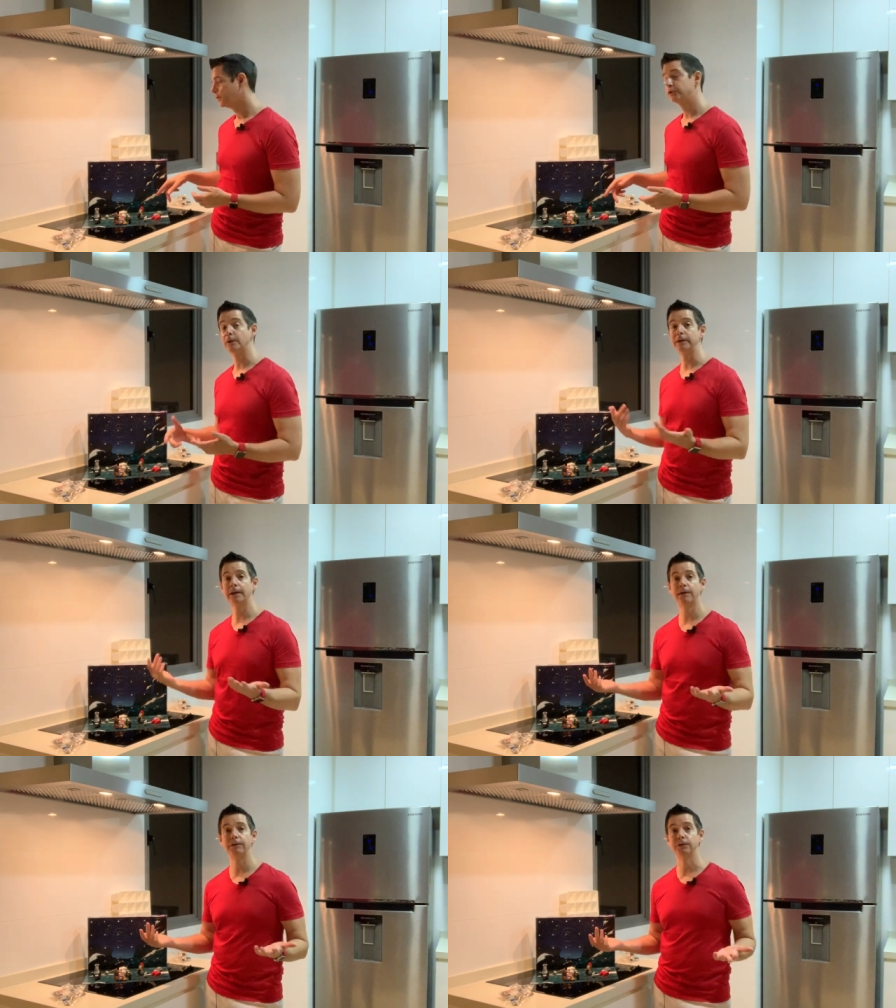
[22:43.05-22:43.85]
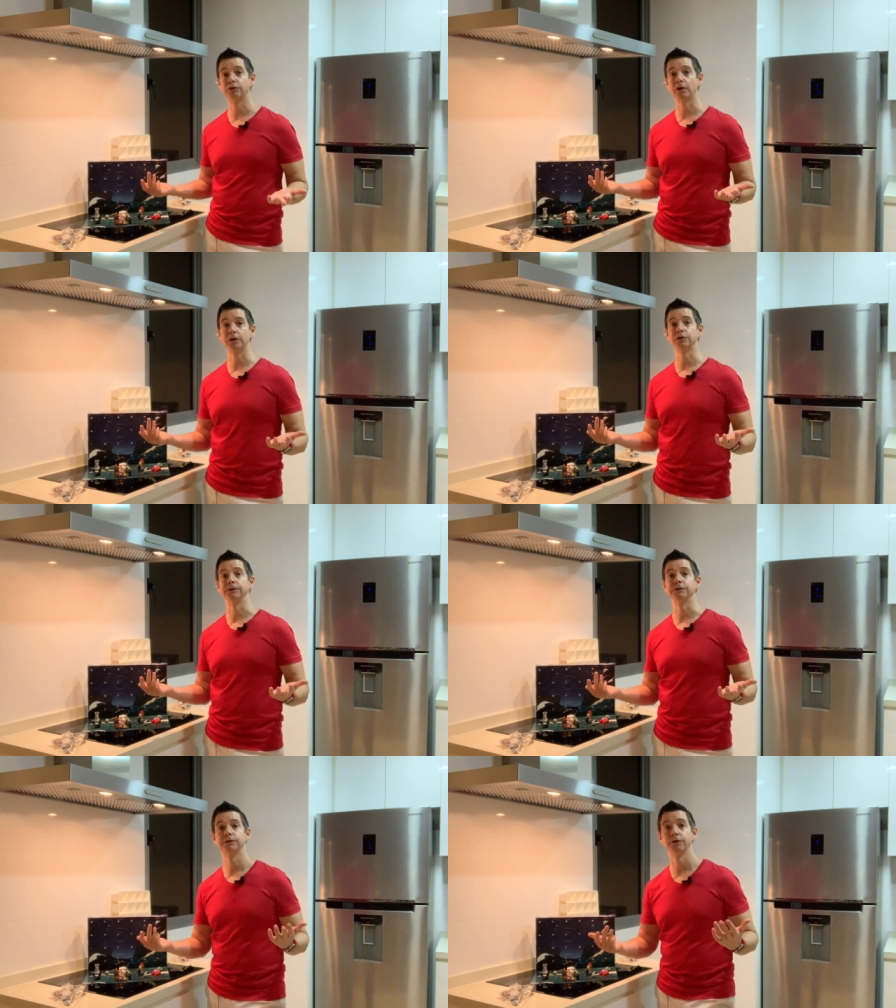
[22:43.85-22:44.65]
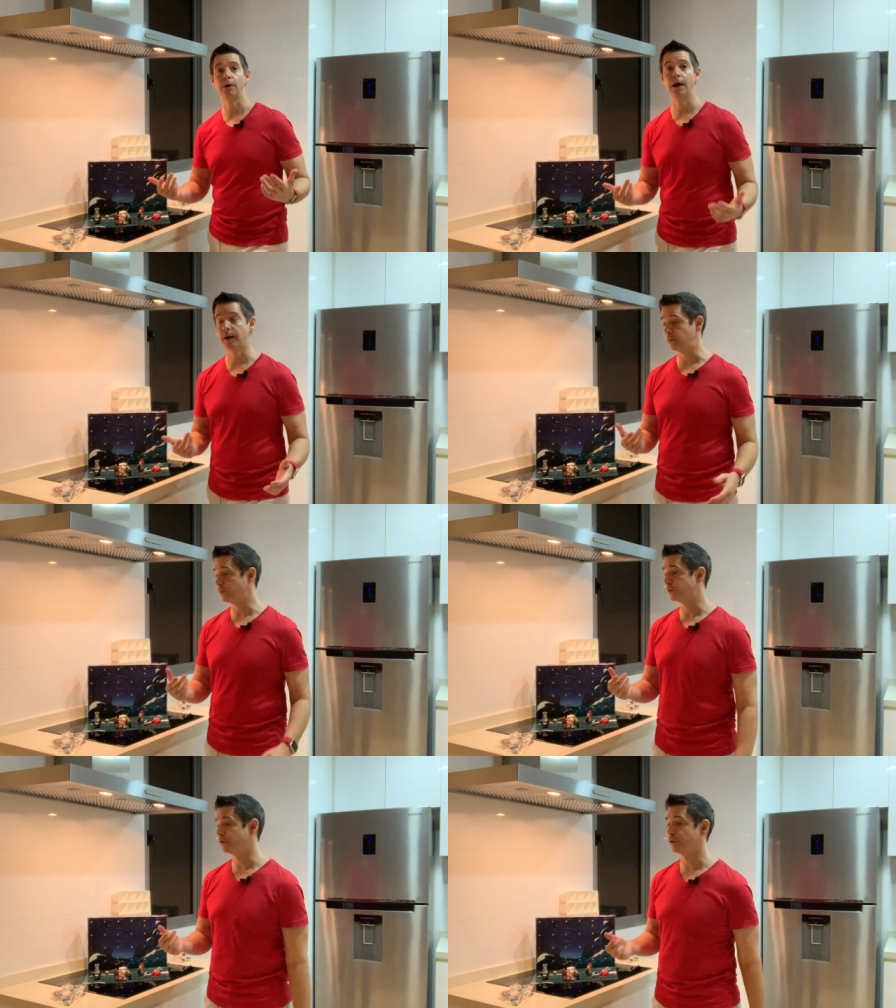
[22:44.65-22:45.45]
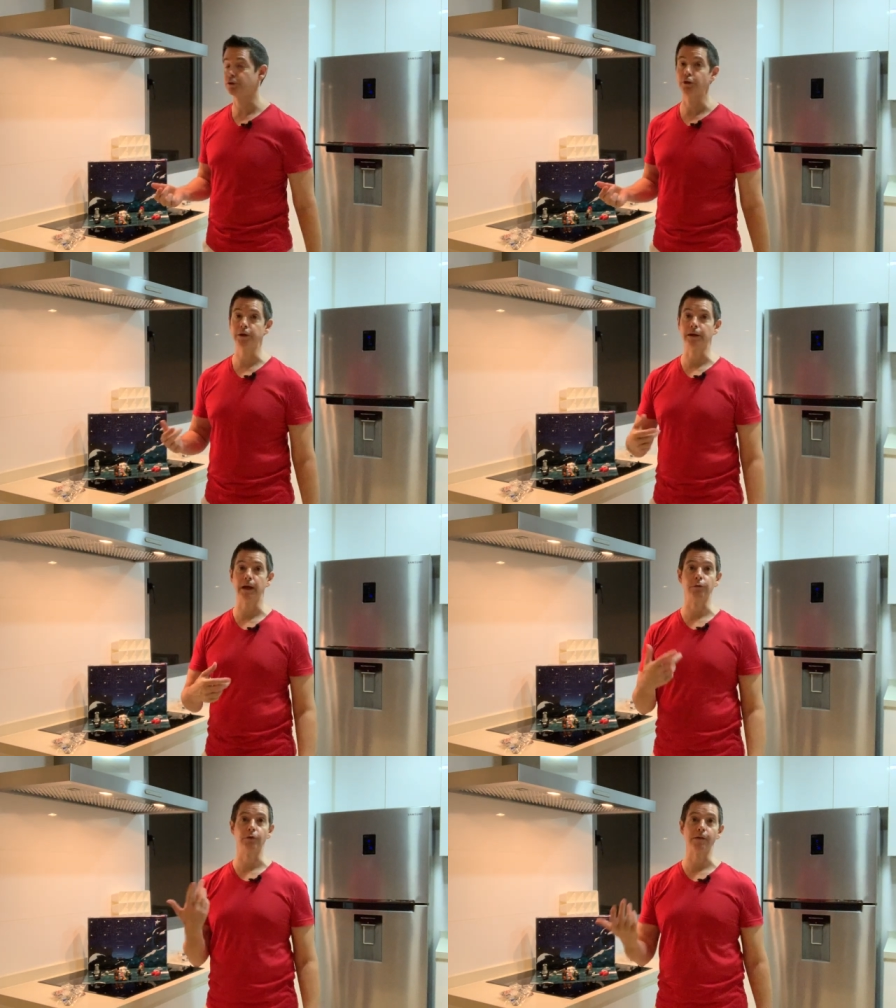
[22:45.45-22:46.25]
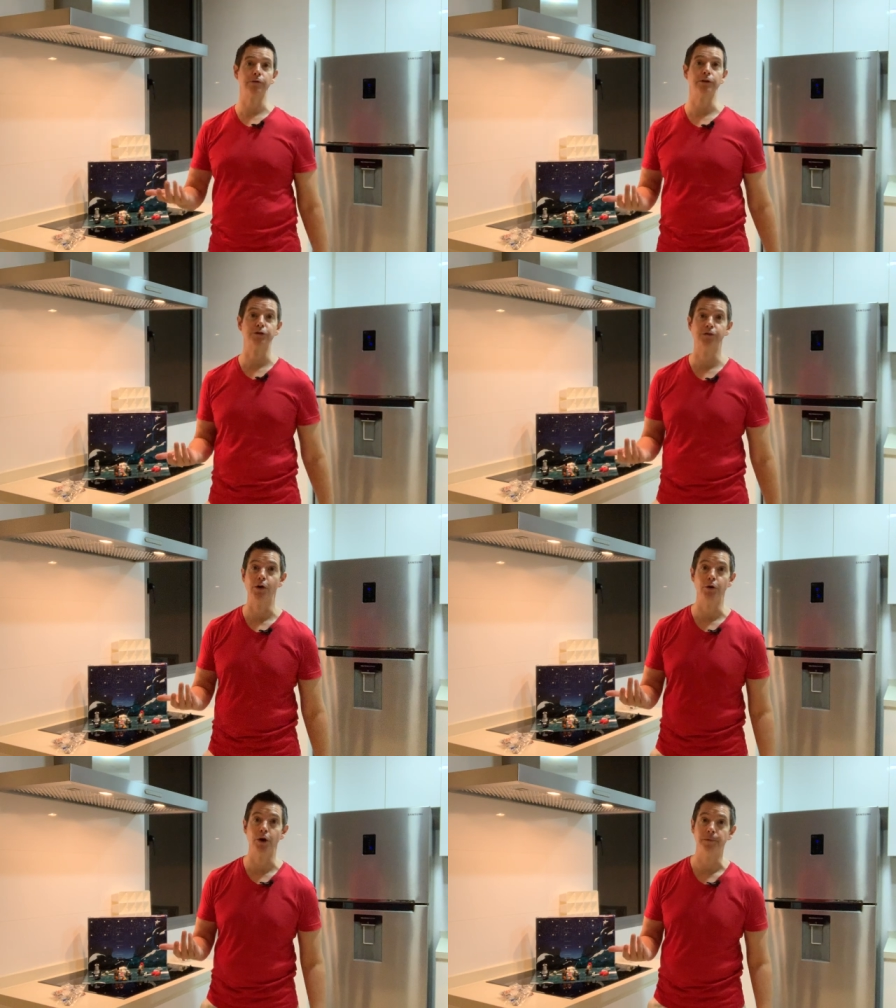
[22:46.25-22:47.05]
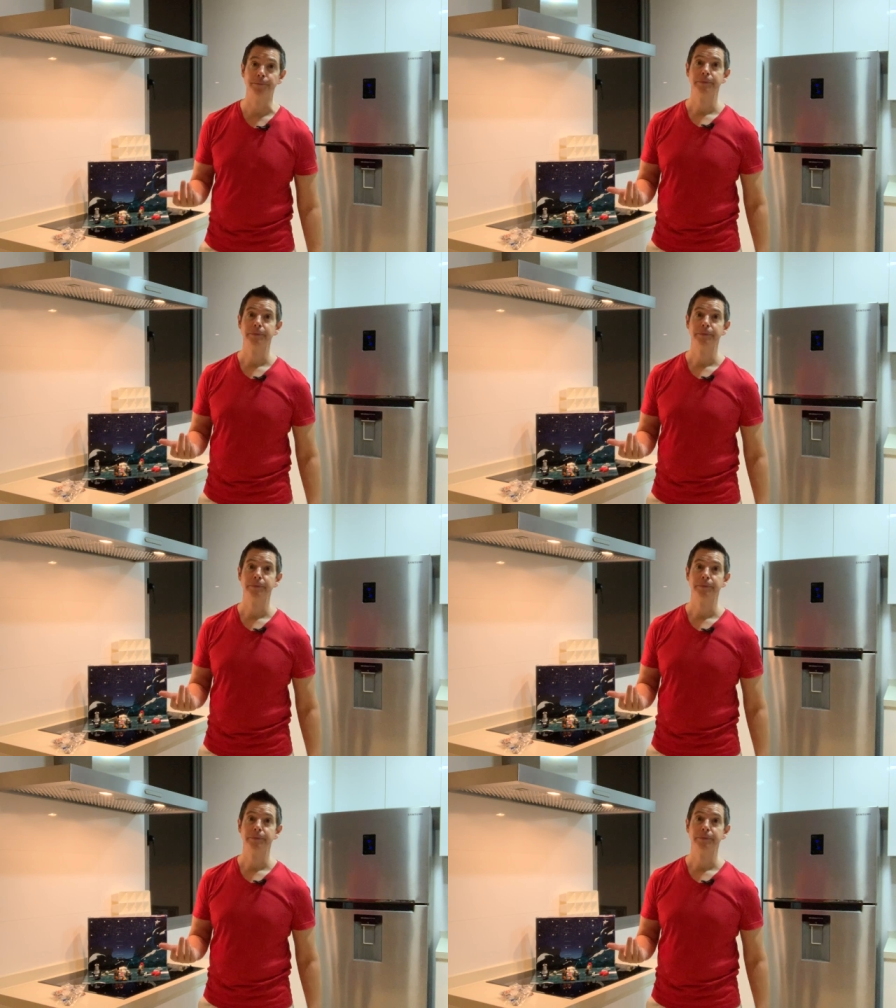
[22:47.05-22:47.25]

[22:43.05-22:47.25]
So I didn't have the instructions. So I was just looking at reference photo